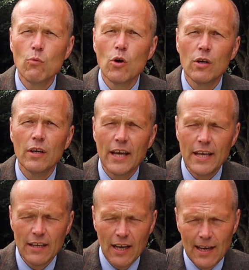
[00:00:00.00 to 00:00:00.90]
were
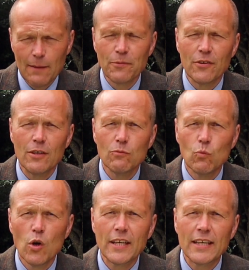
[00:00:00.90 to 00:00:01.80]
a absolute
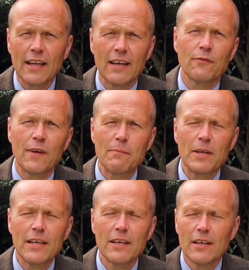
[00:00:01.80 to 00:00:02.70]
working class
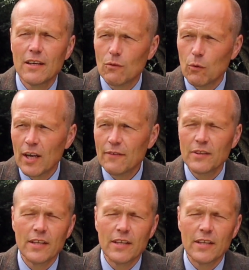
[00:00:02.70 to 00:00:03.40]
family. We lived